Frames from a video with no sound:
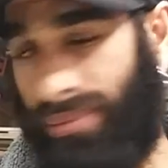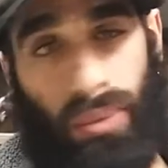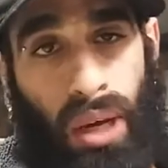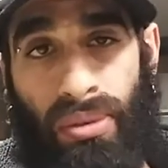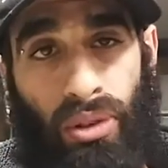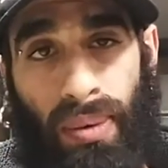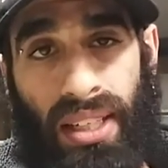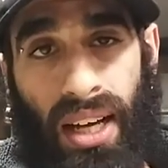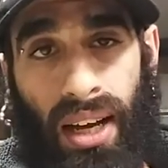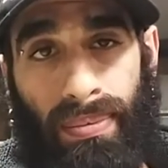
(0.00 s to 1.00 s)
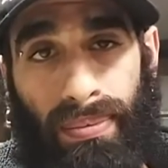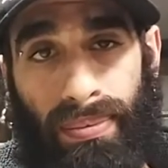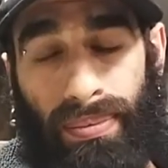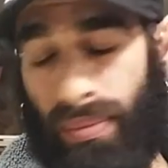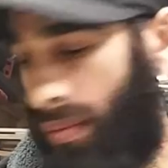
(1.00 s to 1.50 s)
Way before my
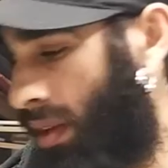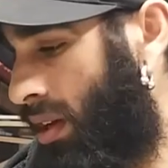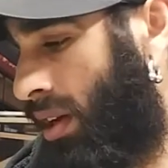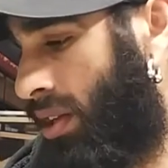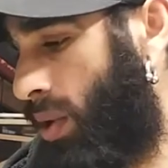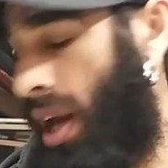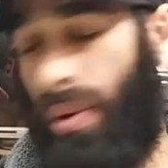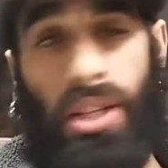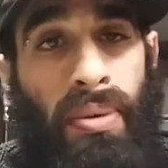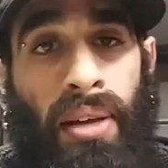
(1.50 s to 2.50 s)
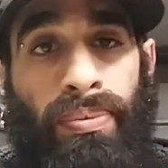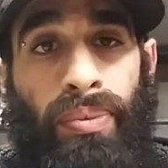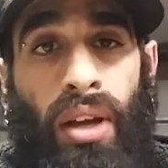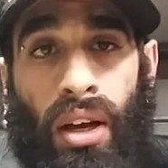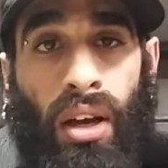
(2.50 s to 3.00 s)
time. So anyways, man.
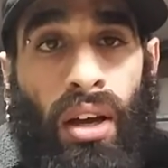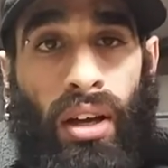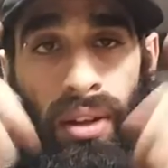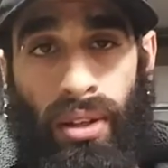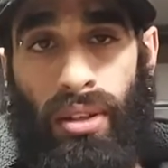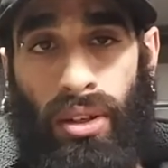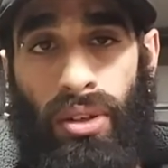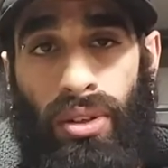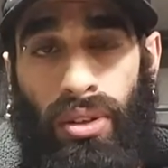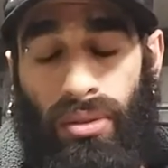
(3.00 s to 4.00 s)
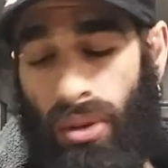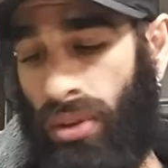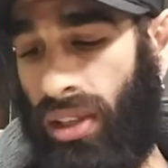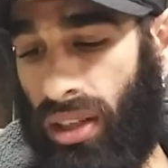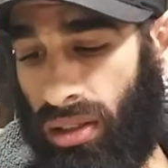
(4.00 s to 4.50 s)

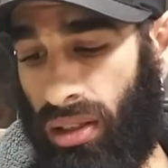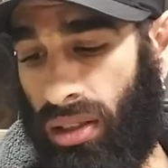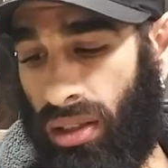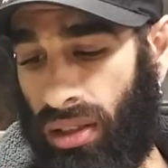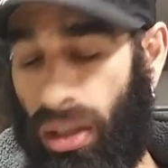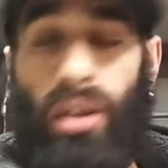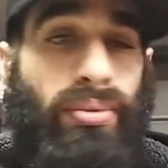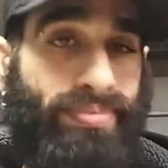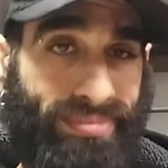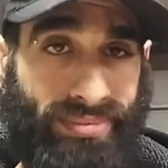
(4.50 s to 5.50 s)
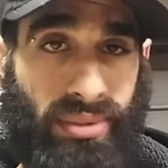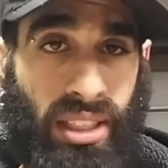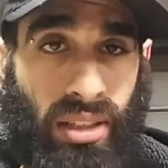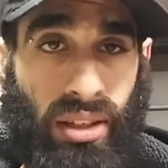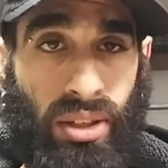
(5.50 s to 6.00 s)
North Delta, no.
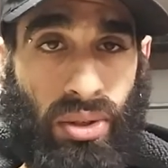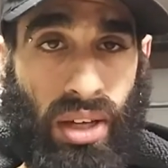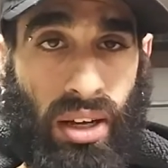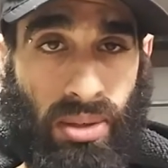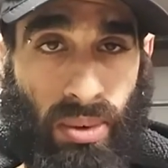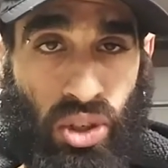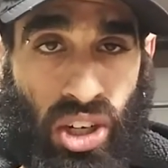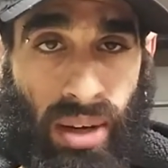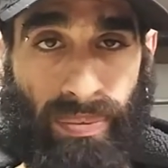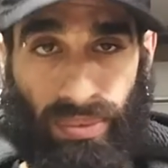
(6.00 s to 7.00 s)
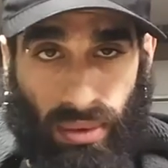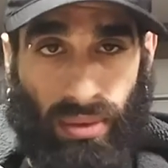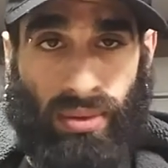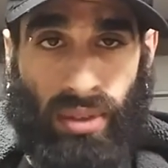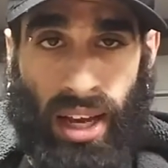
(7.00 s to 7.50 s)
Delta Newtown and Smoke Shop
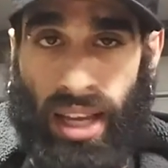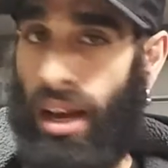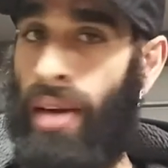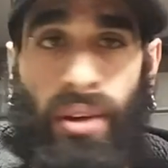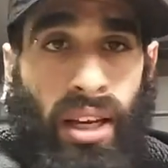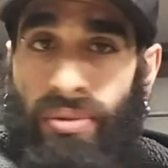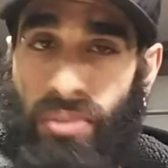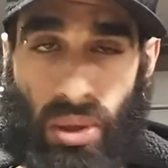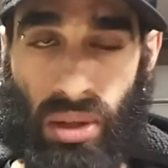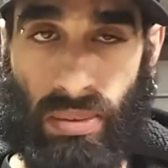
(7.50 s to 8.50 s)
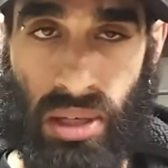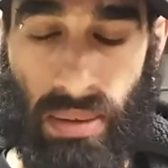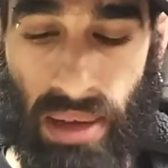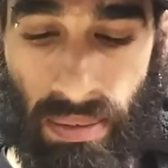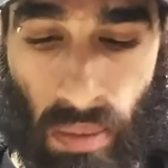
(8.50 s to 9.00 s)
I, am going to give them two thumbs up,
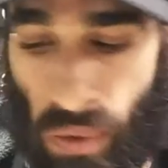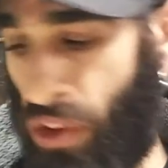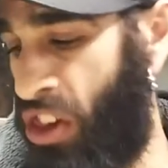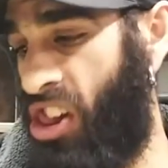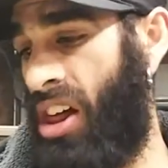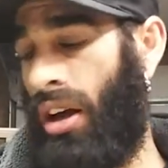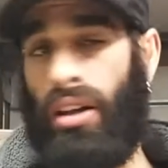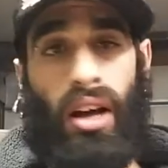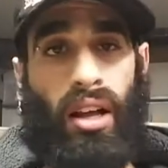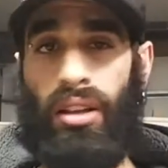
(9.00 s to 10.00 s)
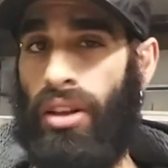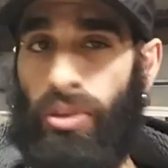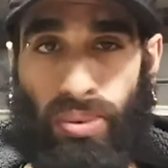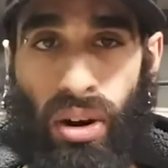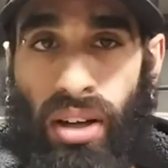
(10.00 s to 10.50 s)
man. Love
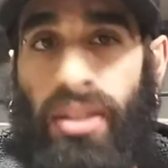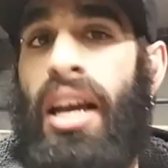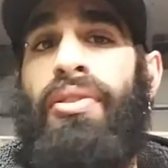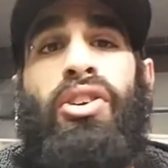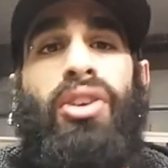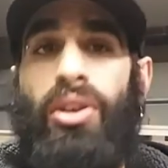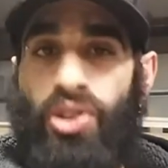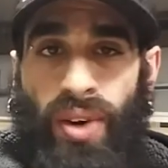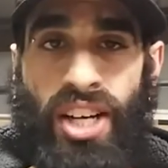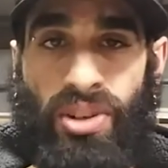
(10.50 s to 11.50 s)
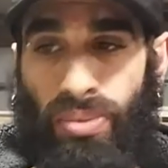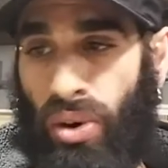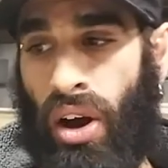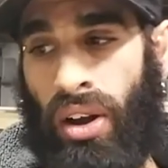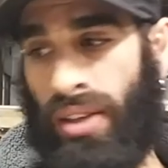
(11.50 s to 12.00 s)
their products. They have a huge range of
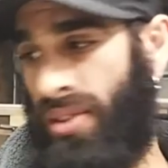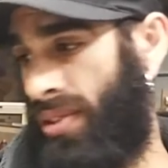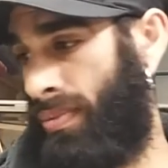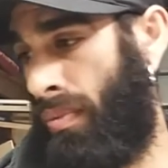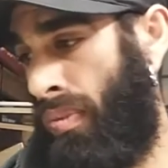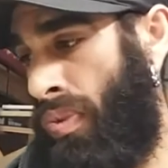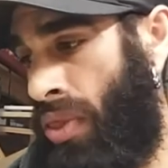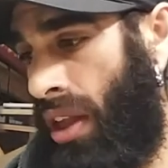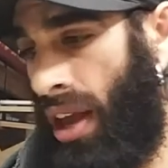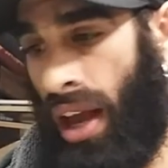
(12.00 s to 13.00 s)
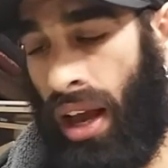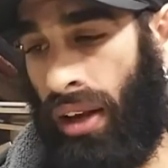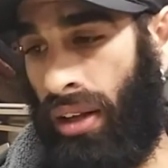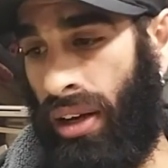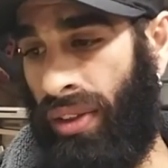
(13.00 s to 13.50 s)
products,
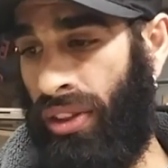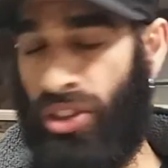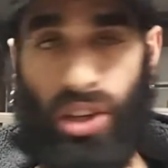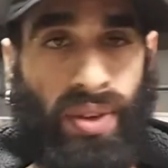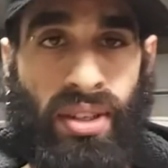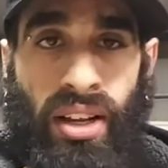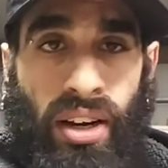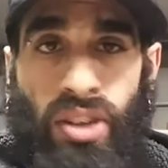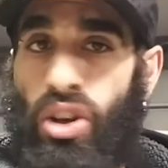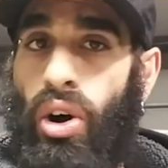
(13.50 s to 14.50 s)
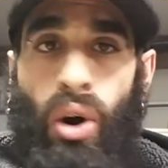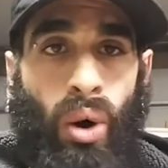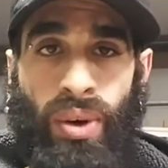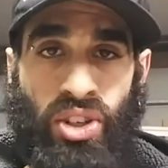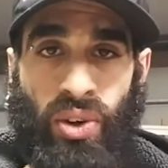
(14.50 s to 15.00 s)
and uh, the service in there is
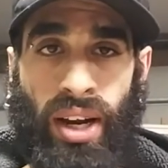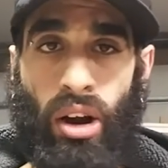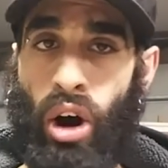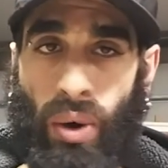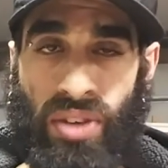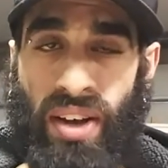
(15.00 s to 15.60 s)
always great, always